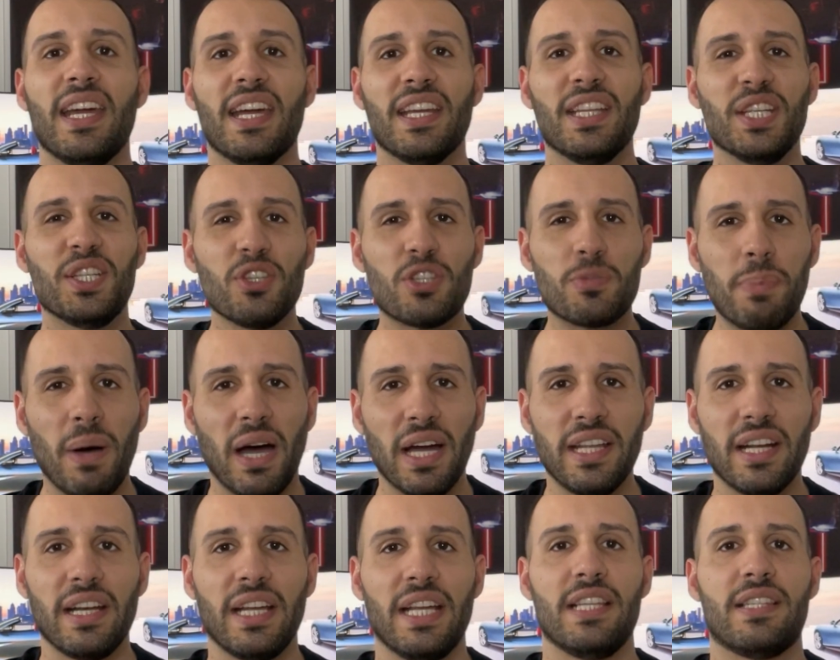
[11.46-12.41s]
The new
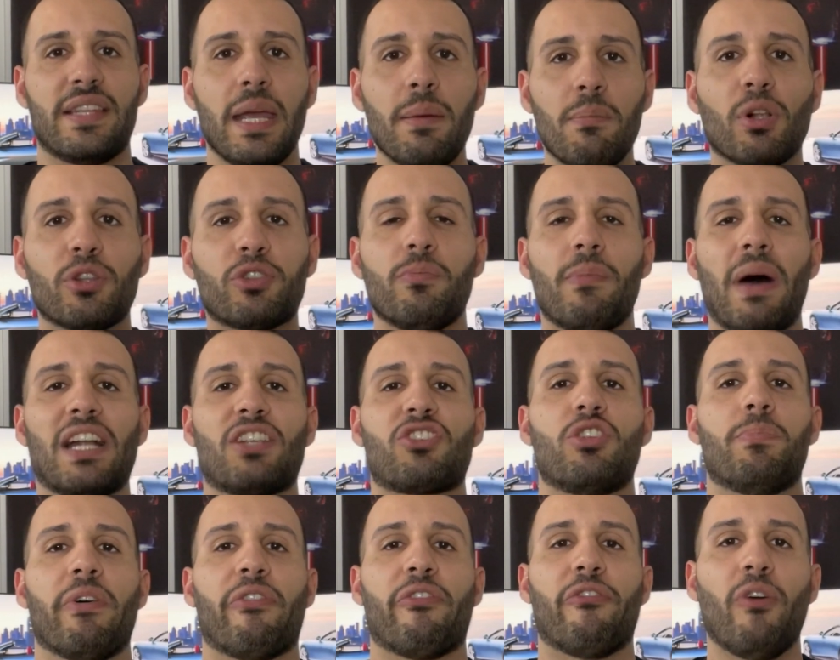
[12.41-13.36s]
Spider is able to match the
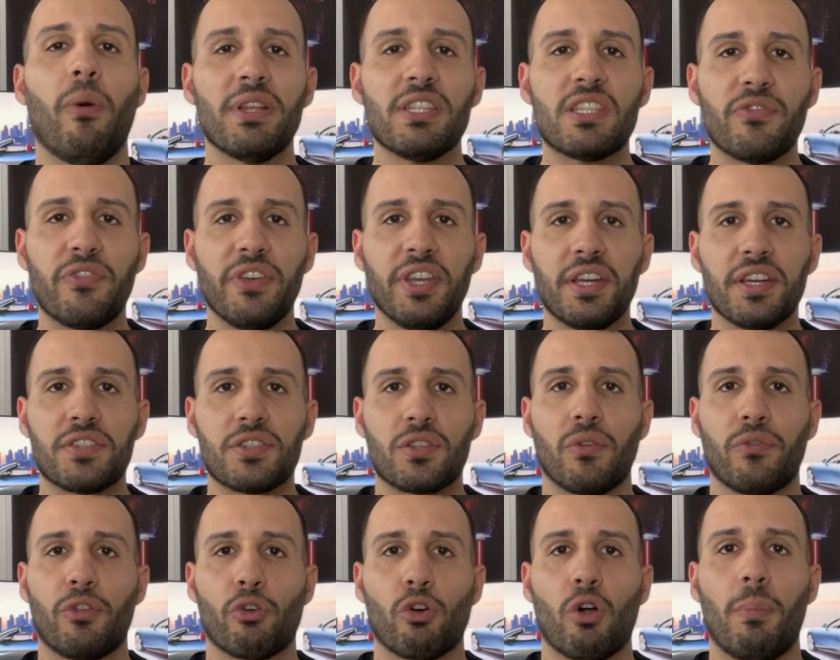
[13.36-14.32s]
performance figures
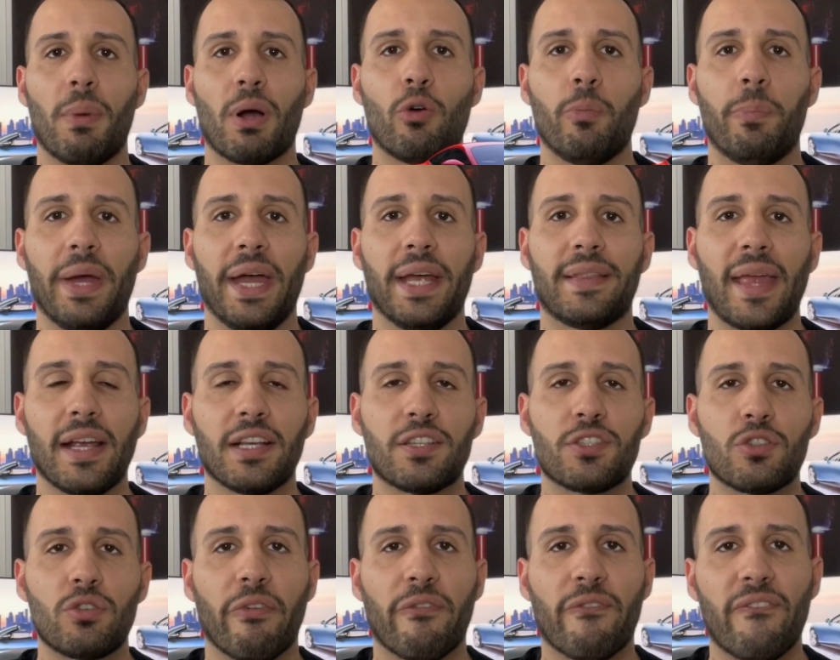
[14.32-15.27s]
of the Roma Coupé thanks
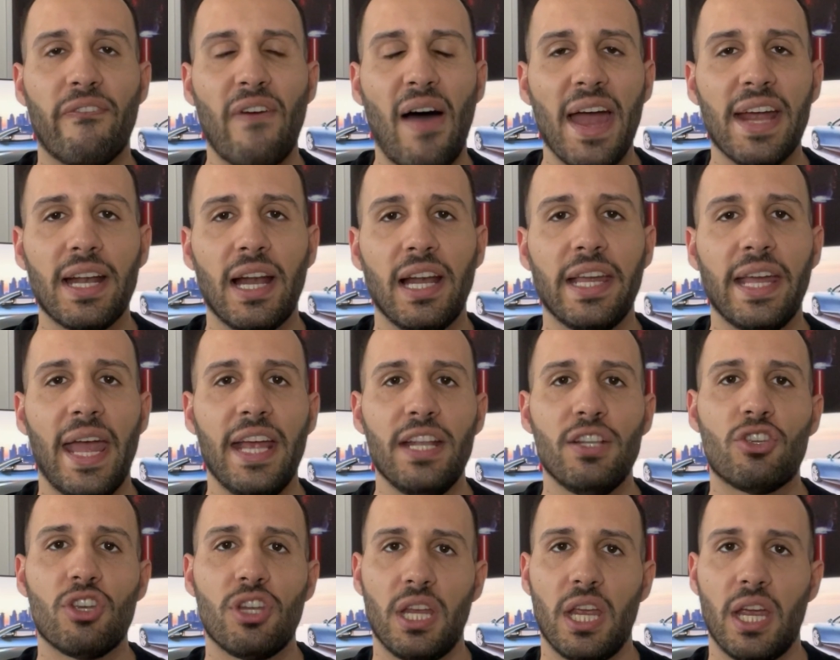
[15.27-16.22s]
to finely
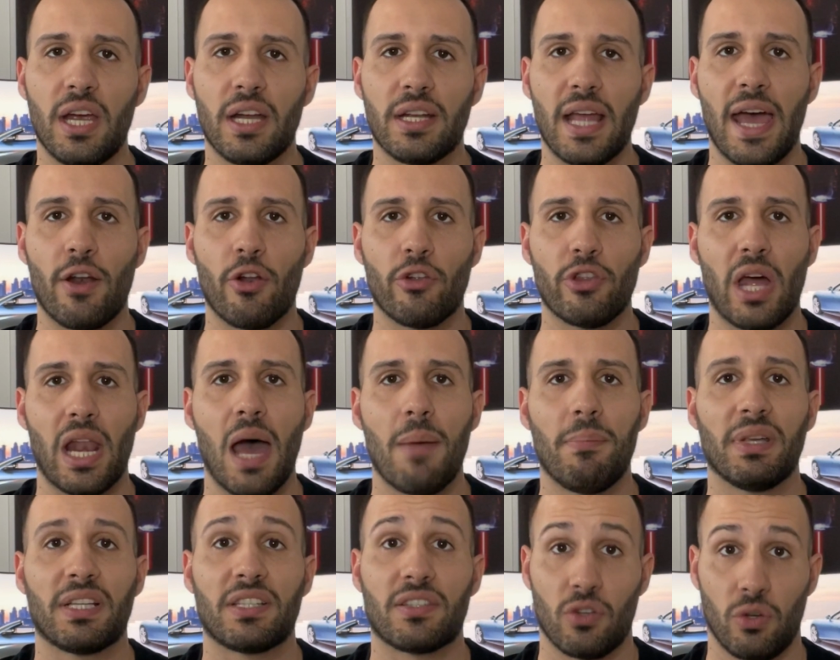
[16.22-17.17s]
engineered
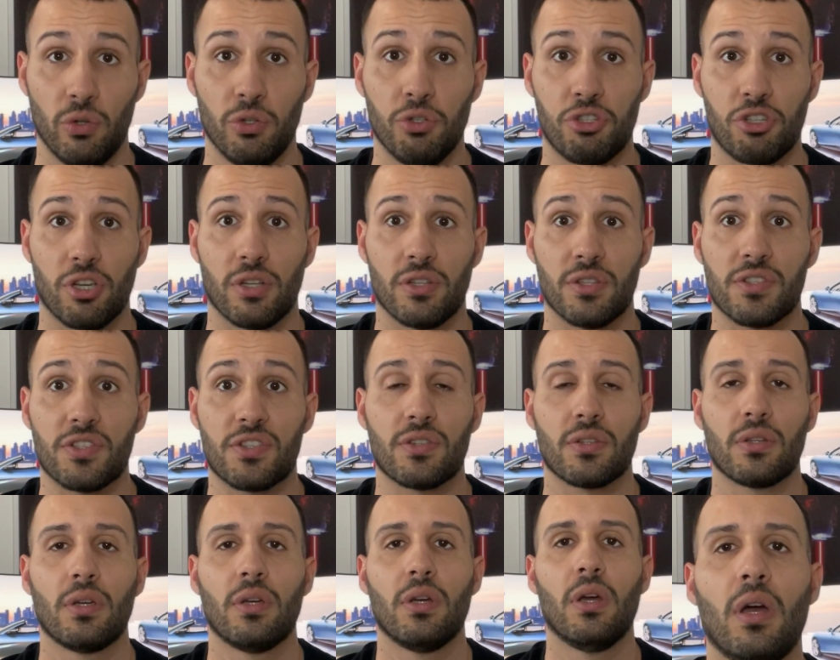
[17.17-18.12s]
aerodynamic solutions.
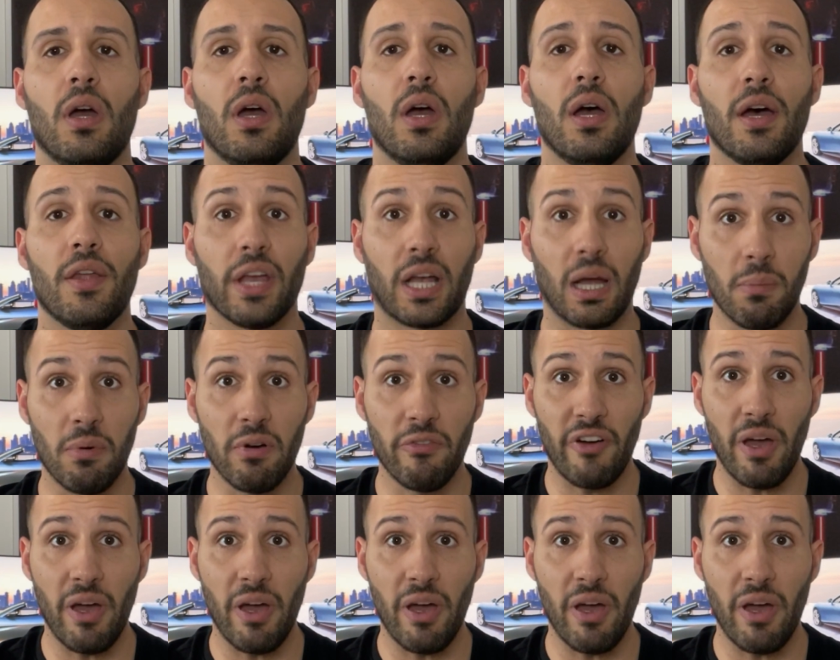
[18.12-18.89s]
The carbon